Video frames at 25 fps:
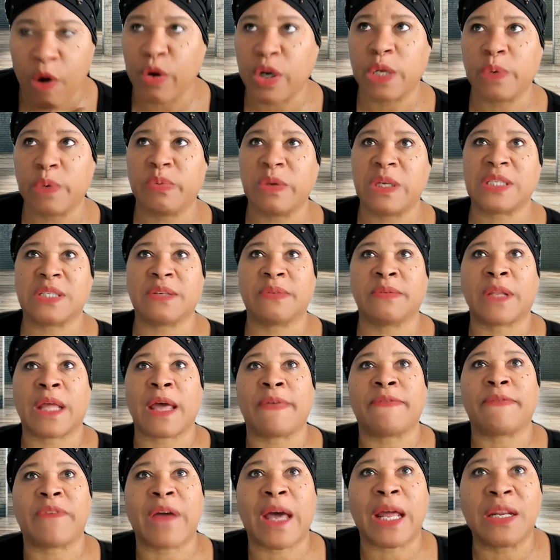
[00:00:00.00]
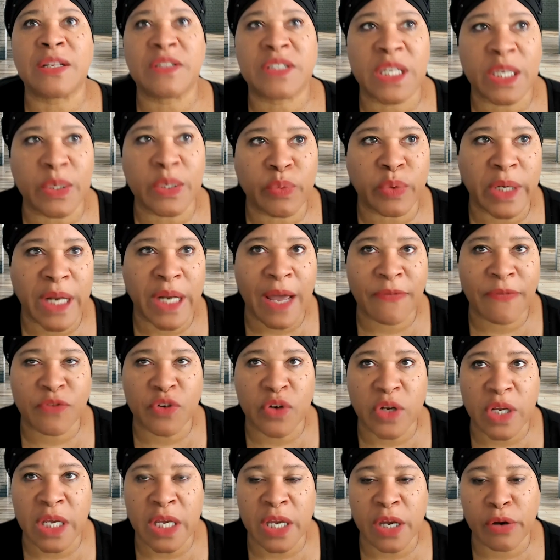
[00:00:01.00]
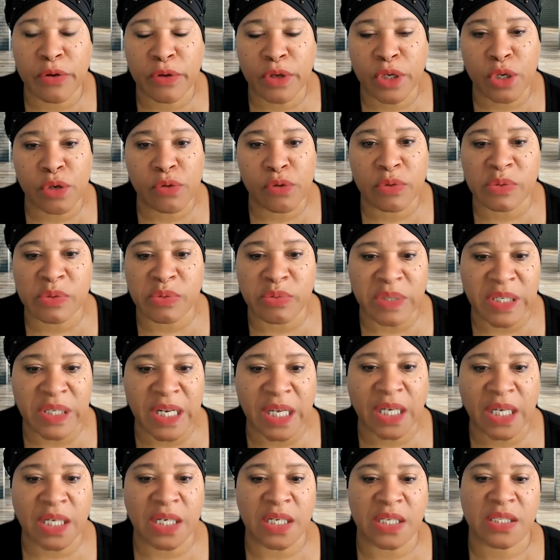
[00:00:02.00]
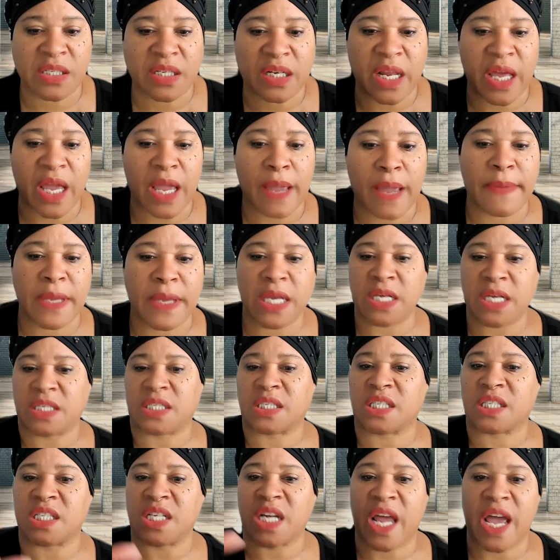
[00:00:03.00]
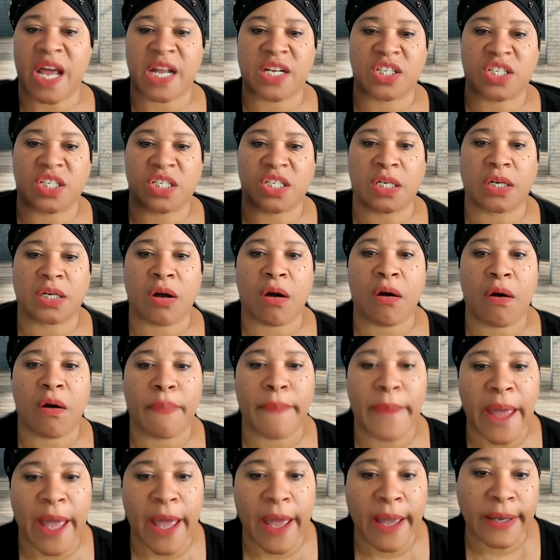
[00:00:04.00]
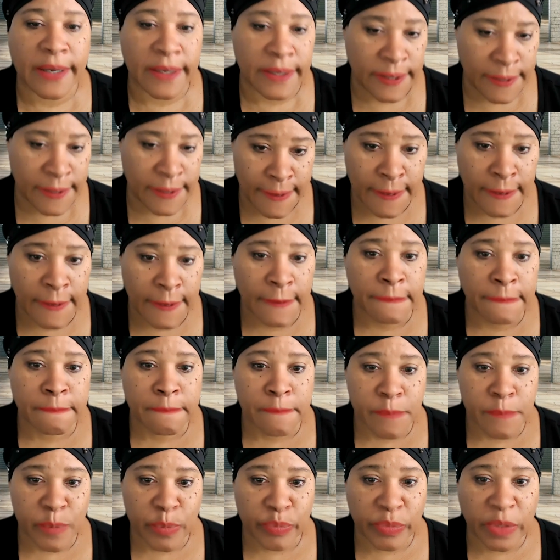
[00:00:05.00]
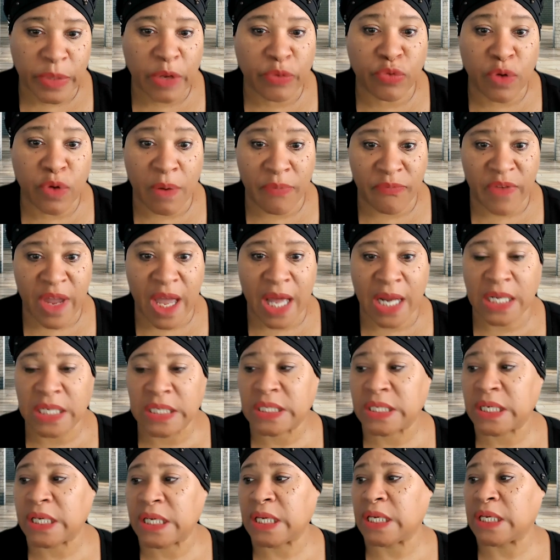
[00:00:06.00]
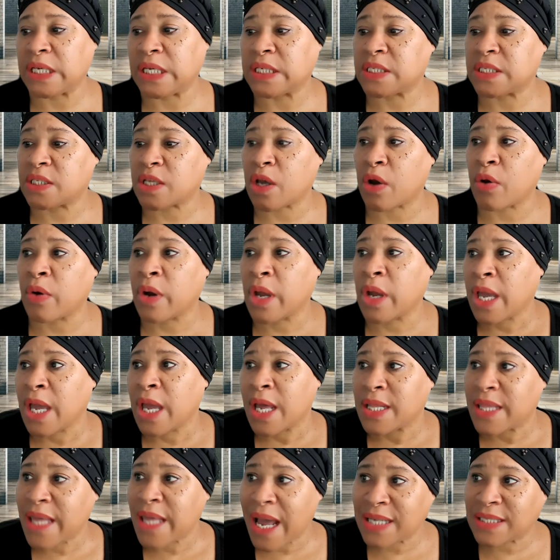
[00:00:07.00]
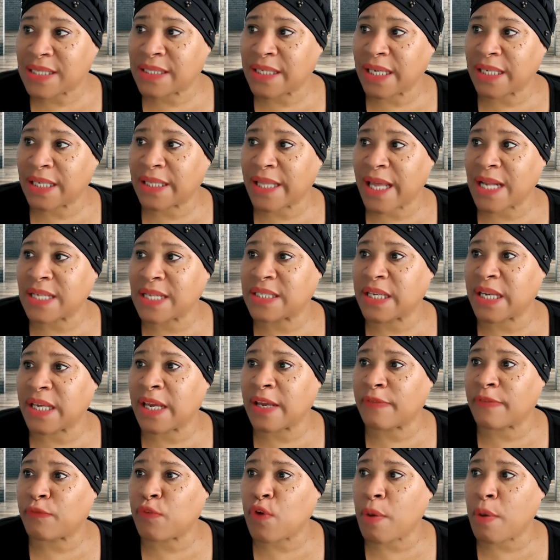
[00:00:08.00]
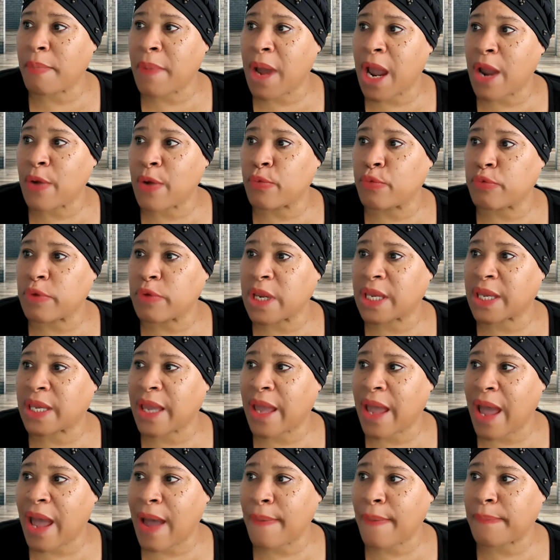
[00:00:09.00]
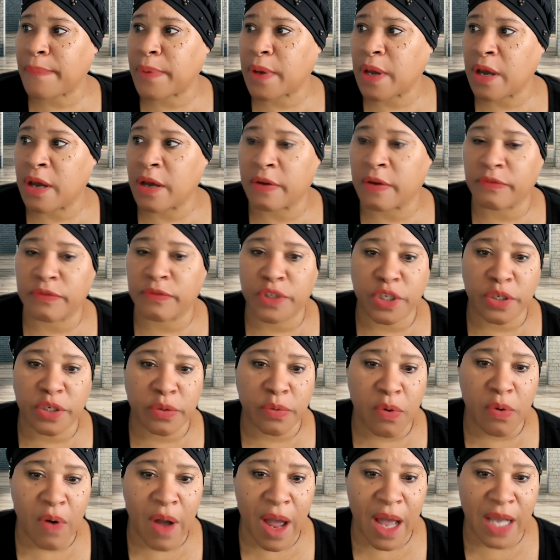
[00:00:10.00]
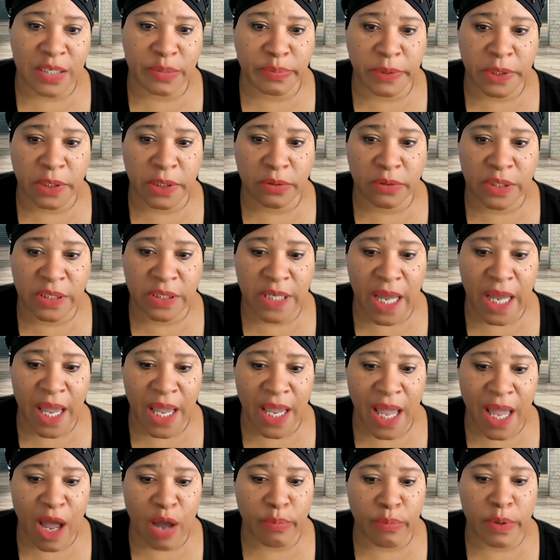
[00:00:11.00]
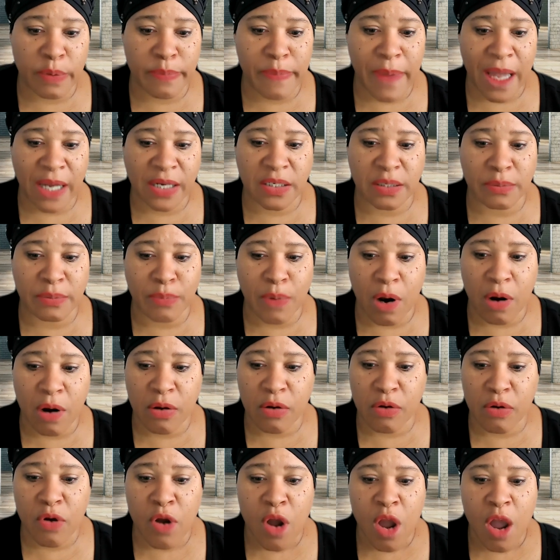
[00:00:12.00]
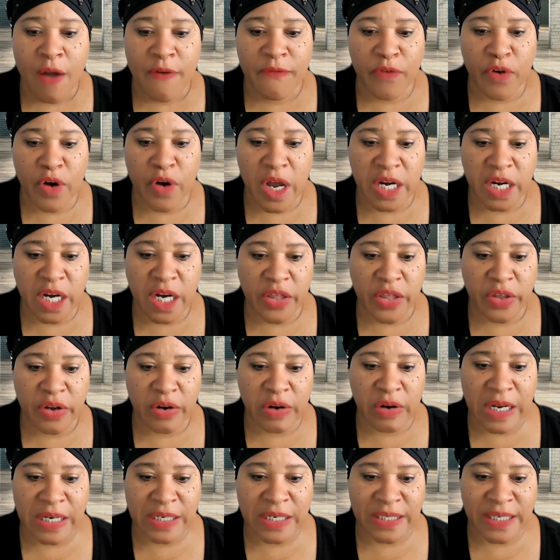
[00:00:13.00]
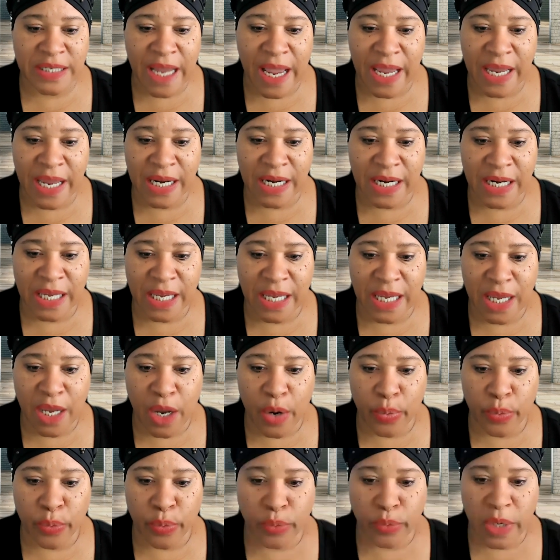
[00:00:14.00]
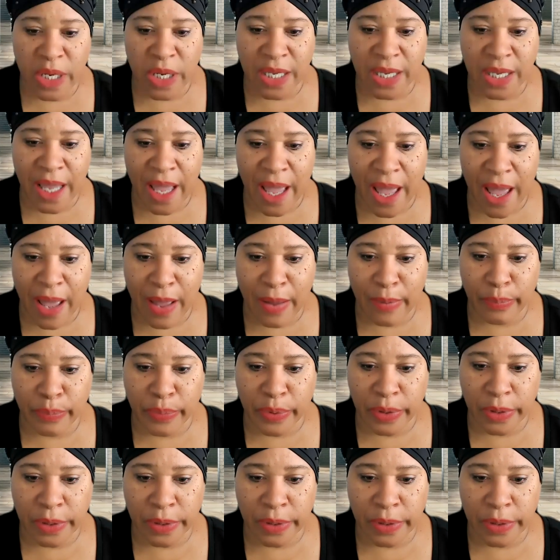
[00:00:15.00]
Only reason that Valentine went after ELQ was when Nicholas claimed he snatched it all back from Valentine. So that's it. That's it for my recap of General Hospital today. I'll be back tomorrow for another daily recap.